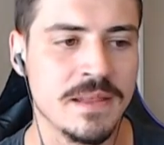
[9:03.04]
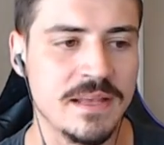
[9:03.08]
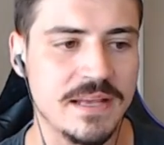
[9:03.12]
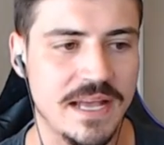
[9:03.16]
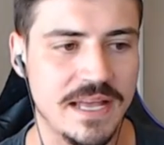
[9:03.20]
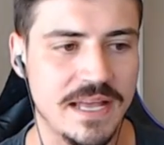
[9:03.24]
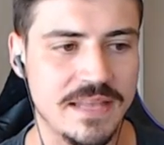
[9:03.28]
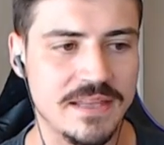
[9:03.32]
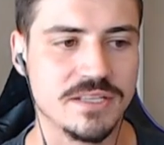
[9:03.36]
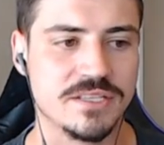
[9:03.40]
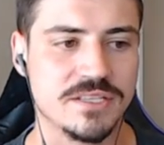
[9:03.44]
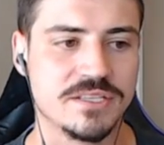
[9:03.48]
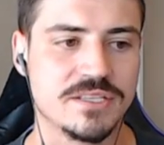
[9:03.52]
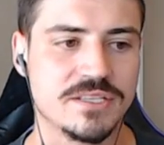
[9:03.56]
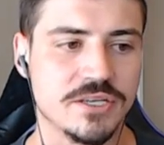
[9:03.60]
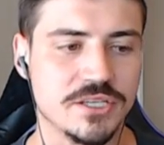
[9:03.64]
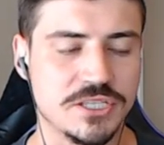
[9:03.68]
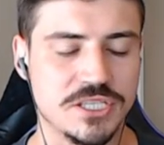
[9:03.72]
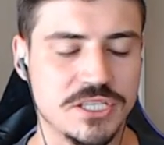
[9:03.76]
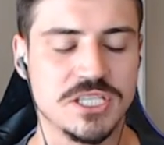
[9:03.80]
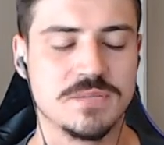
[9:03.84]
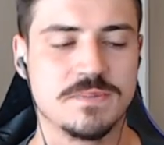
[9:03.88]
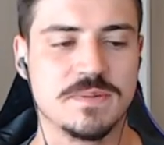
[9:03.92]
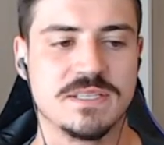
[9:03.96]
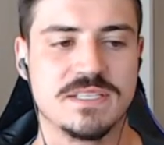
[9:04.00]
and then
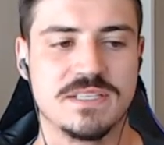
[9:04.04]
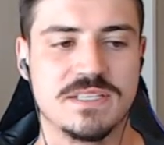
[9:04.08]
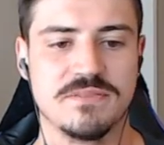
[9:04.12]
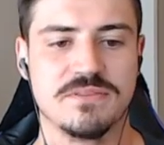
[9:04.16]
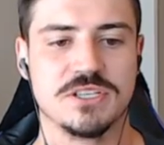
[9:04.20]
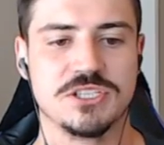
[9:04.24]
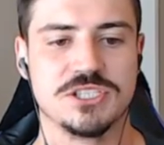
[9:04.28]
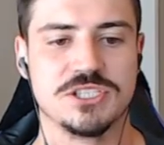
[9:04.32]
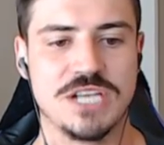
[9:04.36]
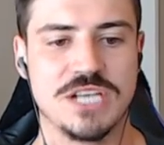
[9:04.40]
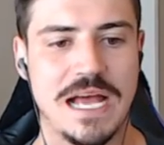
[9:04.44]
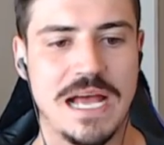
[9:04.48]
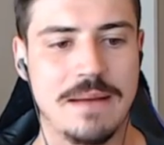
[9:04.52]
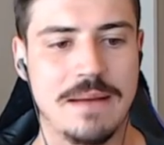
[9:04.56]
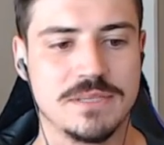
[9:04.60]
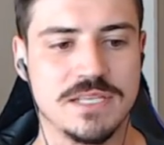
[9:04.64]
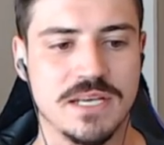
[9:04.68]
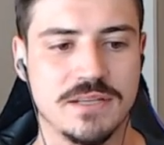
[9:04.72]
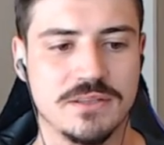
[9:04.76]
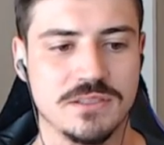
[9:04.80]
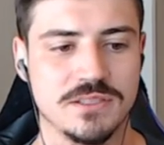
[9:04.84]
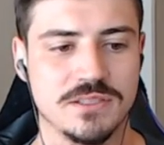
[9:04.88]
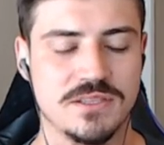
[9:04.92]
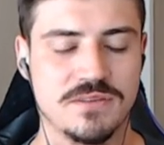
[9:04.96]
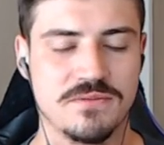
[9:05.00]
searching specific job
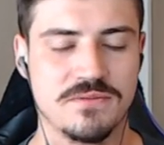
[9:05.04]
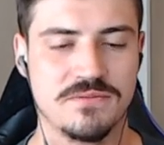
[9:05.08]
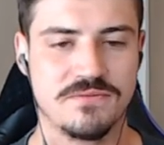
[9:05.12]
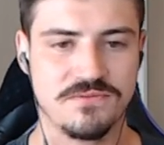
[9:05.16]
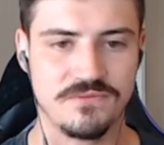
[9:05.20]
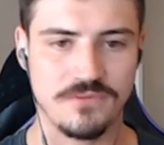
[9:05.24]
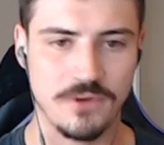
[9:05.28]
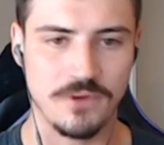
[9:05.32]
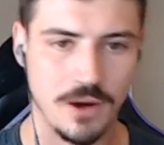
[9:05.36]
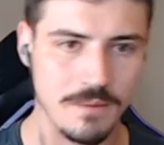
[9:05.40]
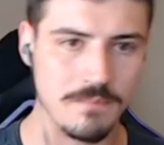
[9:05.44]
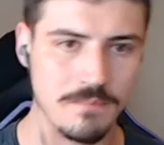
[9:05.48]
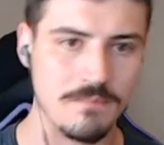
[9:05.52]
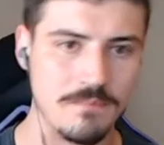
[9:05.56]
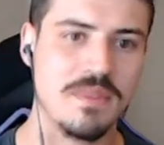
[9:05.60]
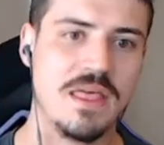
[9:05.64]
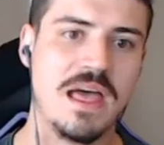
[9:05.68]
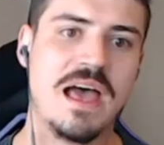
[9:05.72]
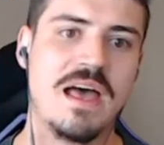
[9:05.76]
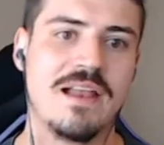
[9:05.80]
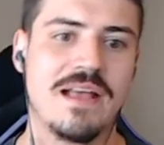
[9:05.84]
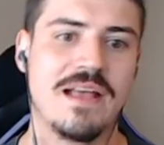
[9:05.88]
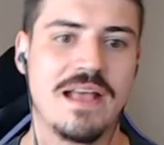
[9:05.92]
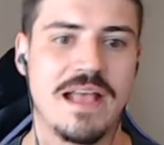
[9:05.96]
titles from that